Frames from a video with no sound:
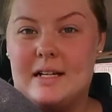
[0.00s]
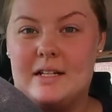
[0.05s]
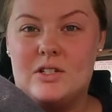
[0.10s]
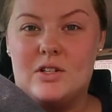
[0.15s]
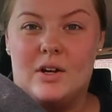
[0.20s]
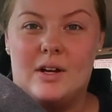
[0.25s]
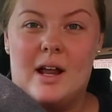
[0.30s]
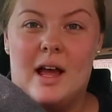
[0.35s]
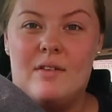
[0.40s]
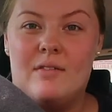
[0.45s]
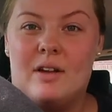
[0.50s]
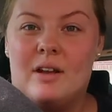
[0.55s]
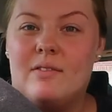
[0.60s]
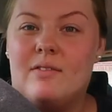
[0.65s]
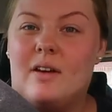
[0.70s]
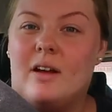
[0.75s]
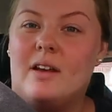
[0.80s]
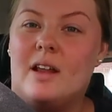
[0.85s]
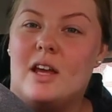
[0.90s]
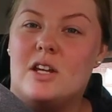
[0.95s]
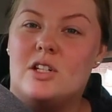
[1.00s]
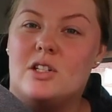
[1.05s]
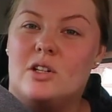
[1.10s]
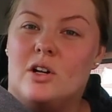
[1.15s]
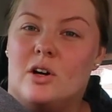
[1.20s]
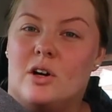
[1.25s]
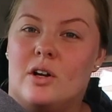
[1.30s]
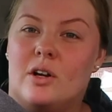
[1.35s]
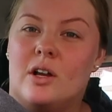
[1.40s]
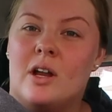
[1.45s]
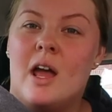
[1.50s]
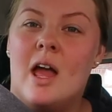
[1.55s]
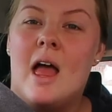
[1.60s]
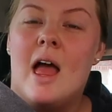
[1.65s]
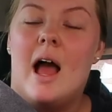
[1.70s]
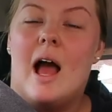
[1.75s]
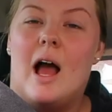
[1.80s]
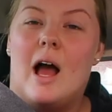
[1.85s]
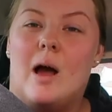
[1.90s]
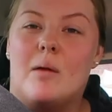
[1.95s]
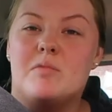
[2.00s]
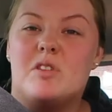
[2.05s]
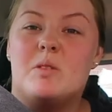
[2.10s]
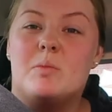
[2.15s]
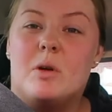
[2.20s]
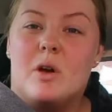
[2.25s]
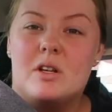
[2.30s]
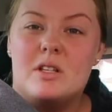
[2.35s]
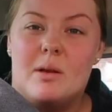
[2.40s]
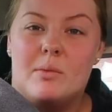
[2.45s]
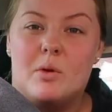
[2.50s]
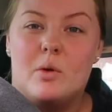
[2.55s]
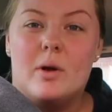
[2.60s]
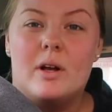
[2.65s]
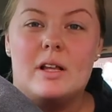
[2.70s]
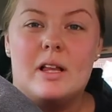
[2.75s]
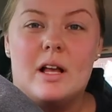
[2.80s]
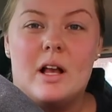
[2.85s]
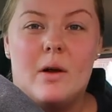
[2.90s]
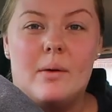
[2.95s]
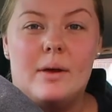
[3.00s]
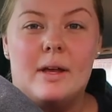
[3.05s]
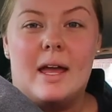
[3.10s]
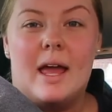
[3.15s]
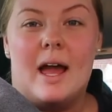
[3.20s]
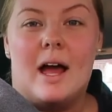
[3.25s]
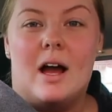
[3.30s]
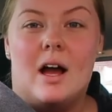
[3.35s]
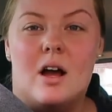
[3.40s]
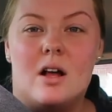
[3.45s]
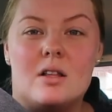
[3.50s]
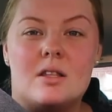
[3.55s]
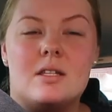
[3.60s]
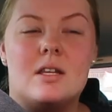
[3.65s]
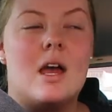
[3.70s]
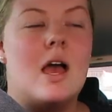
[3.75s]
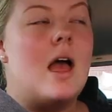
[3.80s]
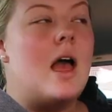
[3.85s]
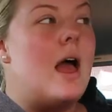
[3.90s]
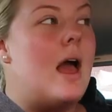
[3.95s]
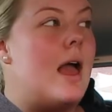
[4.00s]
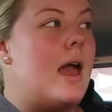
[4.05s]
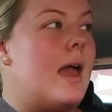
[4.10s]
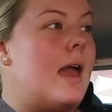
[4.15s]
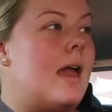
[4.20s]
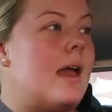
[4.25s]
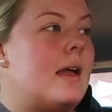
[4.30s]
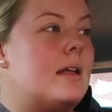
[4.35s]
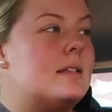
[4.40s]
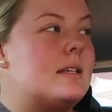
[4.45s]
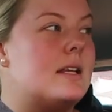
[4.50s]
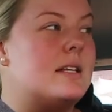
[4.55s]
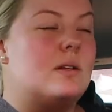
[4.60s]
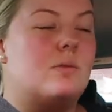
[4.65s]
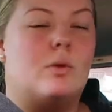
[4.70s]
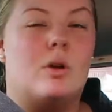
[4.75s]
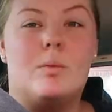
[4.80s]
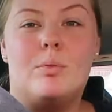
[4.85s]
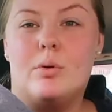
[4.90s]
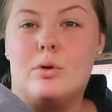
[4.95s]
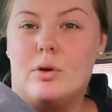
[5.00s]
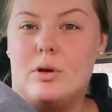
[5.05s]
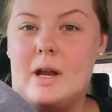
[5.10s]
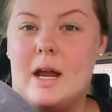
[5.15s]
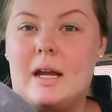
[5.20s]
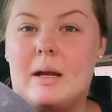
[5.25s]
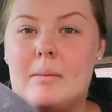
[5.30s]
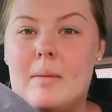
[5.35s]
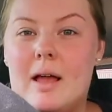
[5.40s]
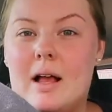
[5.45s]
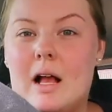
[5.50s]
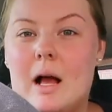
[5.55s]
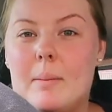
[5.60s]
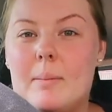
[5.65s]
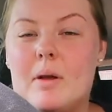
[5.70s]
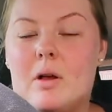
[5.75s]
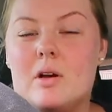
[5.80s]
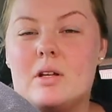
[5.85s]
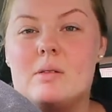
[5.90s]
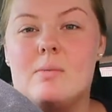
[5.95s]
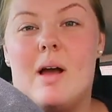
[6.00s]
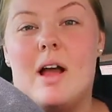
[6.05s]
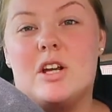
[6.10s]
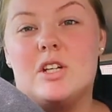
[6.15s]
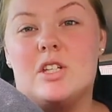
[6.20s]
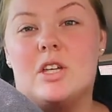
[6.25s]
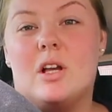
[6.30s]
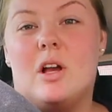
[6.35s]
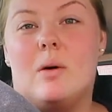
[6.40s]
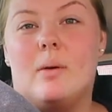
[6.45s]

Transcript: I don't have any foundation on, just because I'm quickly going out and I didn't want to put on any makeup because I'm actually